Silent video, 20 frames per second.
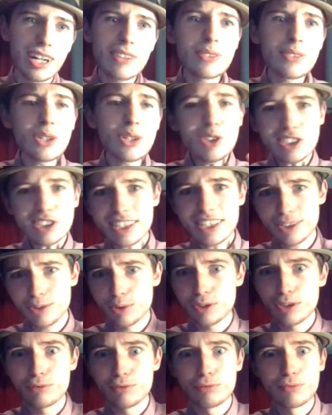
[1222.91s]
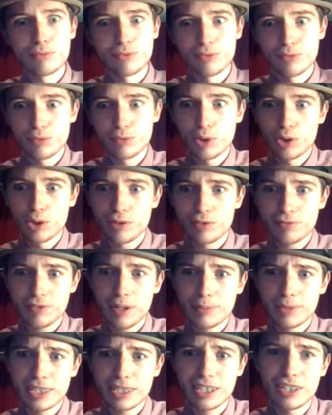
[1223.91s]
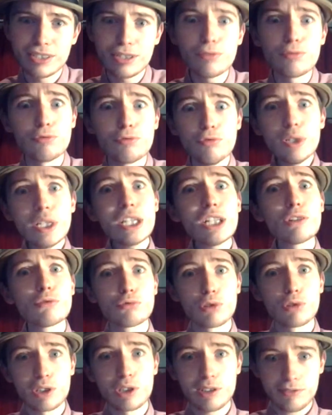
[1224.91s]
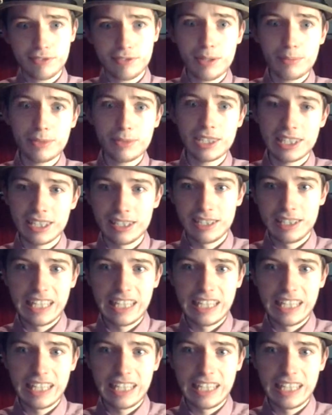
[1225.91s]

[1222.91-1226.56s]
Of course I know who the royal family are, the real royal family.